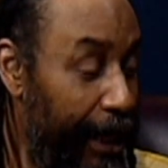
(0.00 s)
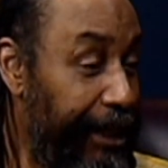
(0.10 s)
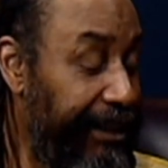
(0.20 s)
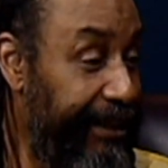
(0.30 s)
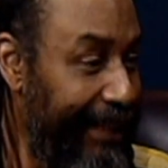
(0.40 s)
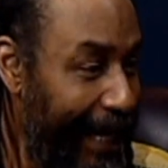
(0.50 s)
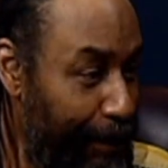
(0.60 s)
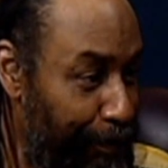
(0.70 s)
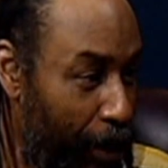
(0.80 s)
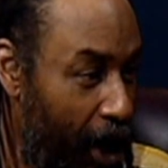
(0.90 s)
The
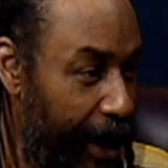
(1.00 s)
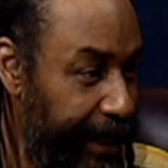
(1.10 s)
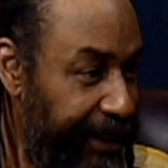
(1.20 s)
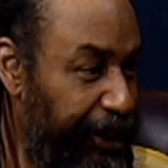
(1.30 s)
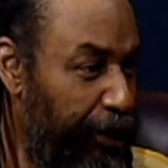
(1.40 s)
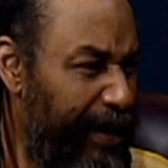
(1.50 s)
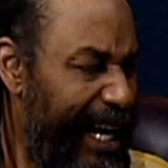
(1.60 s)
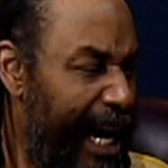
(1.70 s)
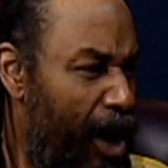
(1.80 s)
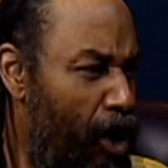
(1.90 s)
second part is to
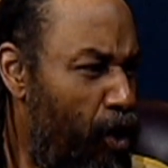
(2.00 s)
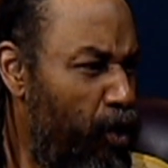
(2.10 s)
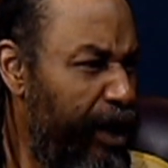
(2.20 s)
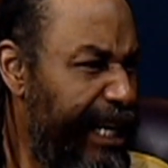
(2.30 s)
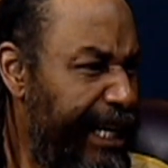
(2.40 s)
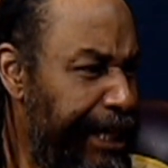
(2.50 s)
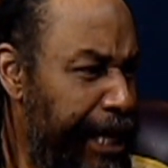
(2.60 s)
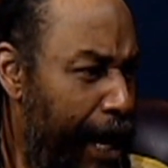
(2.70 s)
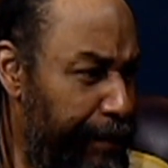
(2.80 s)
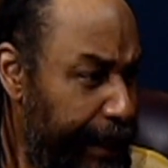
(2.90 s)
create our own
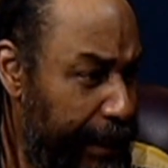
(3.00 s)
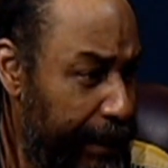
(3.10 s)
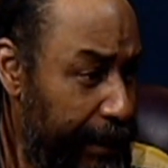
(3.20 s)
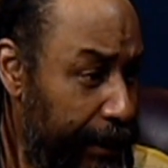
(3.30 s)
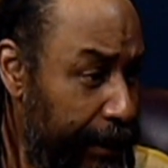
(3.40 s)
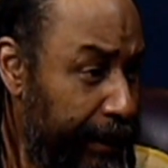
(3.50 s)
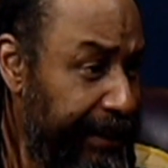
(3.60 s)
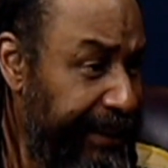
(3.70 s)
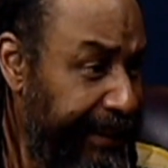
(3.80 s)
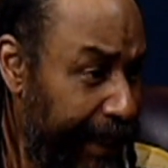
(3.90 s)
economic,
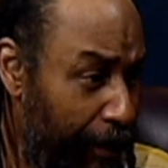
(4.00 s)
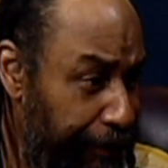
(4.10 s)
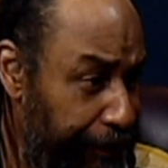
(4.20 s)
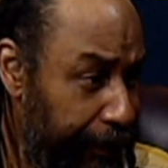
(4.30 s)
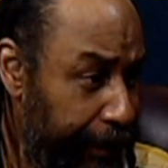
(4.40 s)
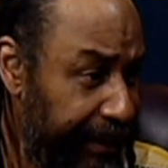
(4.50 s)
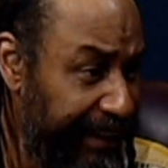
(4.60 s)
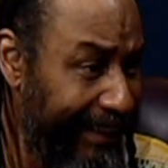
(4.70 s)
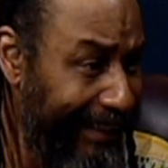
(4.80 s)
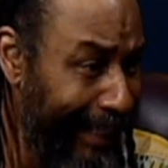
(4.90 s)

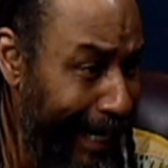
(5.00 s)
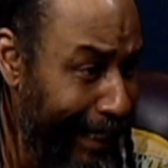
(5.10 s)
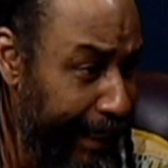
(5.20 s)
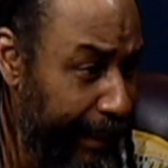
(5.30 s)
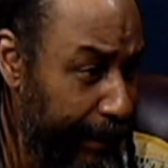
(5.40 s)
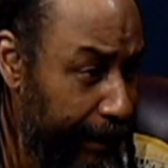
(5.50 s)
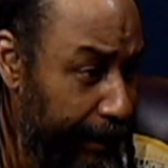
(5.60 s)
self-sustaining,